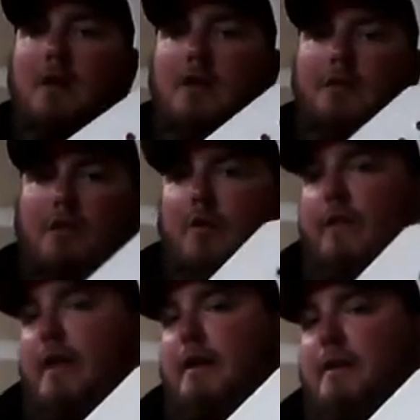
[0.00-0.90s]
so
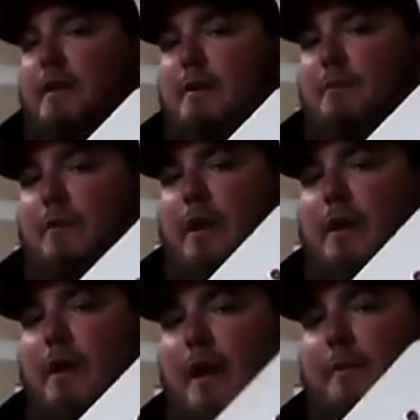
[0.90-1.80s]
that
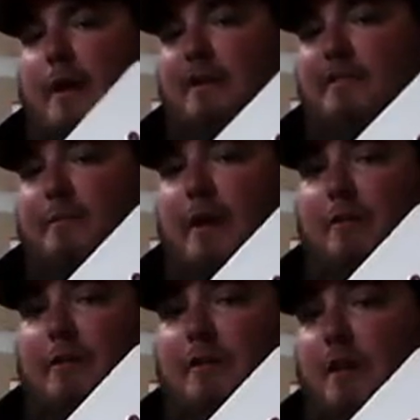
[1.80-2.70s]
when I'm actually
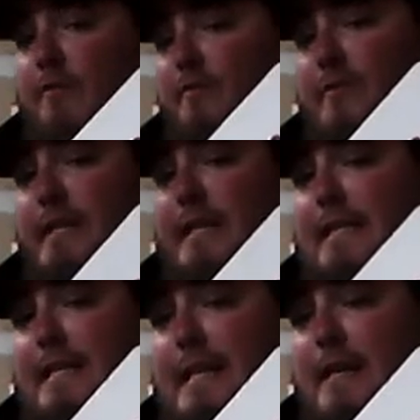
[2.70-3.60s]
powering this off of
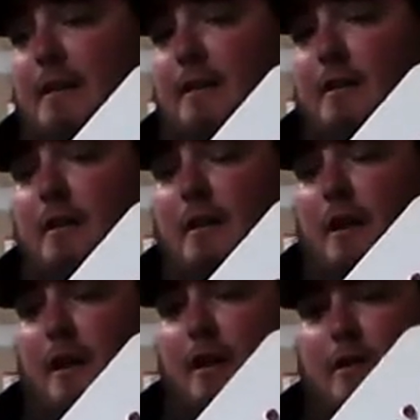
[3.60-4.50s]
DC
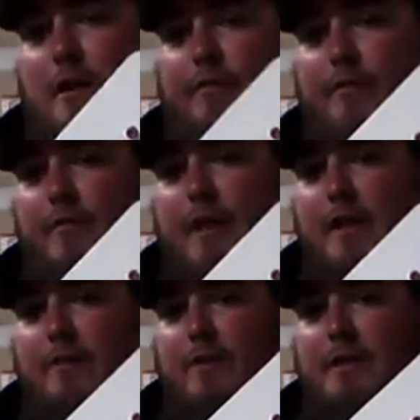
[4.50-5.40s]
or off of a
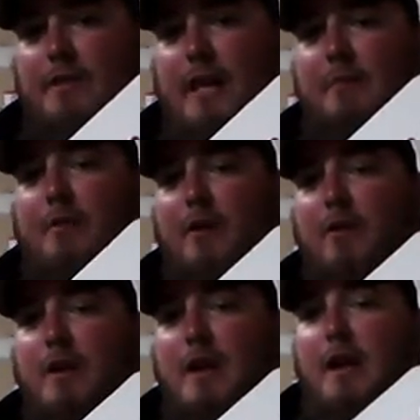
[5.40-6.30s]
3S
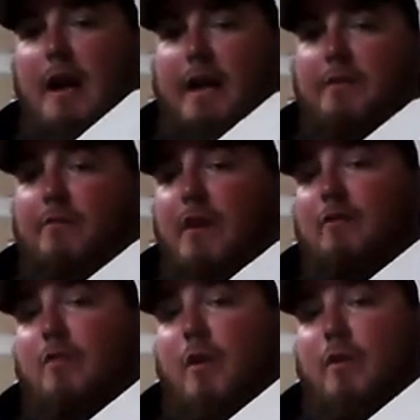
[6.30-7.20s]
LiPo, I can
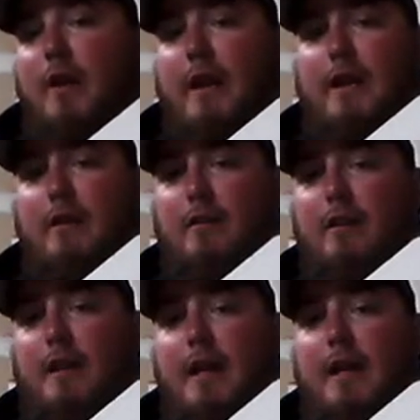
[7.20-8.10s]
Velcro it right here
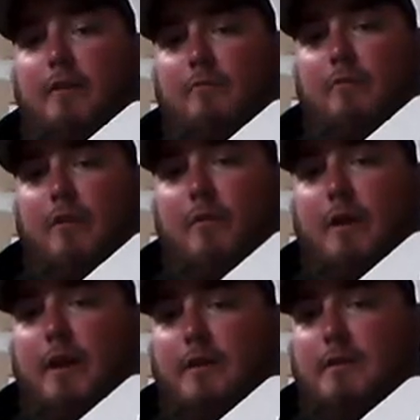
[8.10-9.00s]
and run the
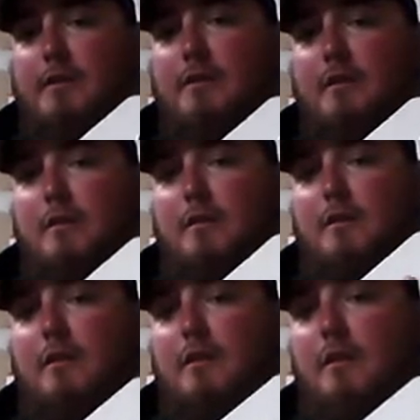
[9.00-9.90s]
wires
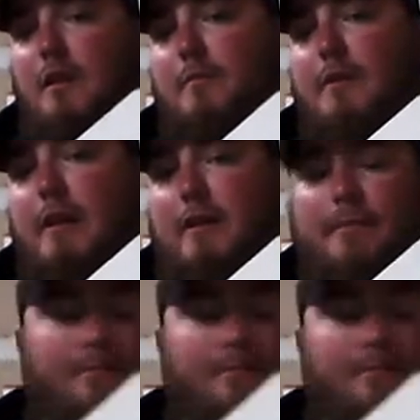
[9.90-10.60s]
up to here.